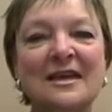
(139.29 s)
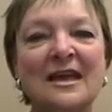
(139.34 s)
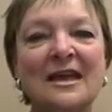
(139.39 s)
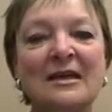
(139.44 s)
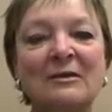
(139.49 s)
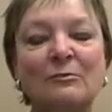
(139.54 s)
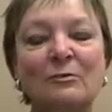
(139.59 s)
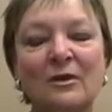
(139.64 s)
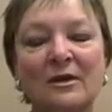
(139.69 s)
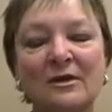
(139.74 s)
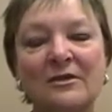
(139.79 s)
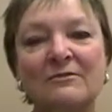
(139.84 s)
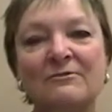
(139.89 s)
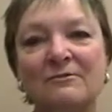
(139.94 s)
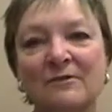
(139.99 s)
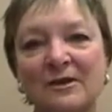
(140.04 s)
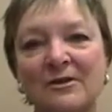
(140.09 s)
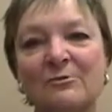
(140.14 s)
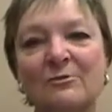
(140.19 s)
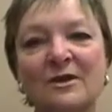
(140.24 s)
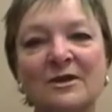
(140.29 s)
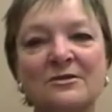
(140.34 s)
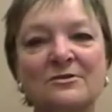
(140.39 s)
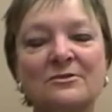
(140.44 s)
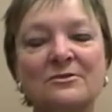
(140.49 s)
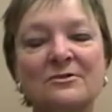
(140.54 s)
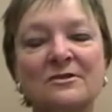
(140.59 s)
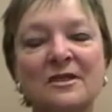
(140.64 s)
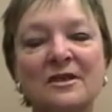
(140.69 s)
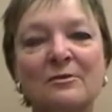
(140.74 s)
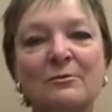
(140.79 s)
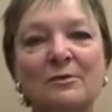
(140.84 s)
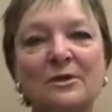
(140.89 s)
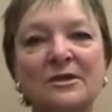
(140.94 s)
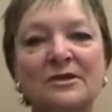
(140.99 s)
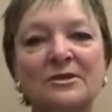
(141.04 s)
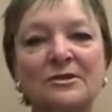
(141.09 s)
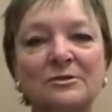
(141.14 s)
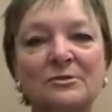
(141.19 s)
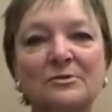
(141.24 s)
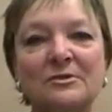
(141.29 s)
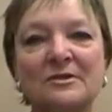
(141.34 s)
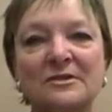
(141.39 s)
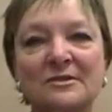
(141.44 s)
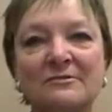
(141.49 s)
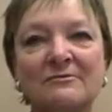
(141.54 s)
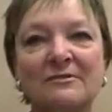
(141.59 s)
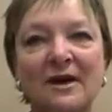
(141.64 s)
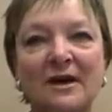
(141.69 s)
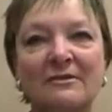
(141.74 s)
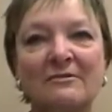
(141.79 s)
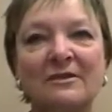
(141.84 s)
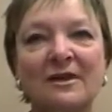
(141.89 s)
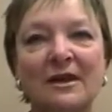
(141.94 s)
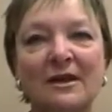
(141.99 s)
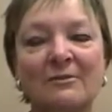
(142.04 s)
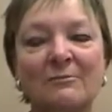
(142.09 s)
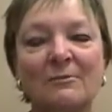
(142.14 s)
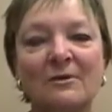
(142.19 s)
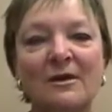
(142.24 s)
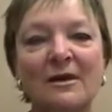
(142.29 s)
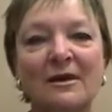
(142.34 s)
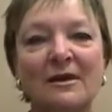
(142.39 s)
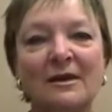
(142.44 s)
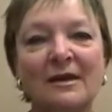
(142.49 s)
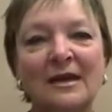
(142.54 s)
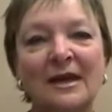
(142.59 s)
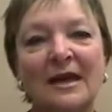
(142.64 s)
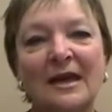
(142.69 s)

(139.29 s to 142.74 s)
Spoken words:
and one of the fundraisers that we do is a 5K run.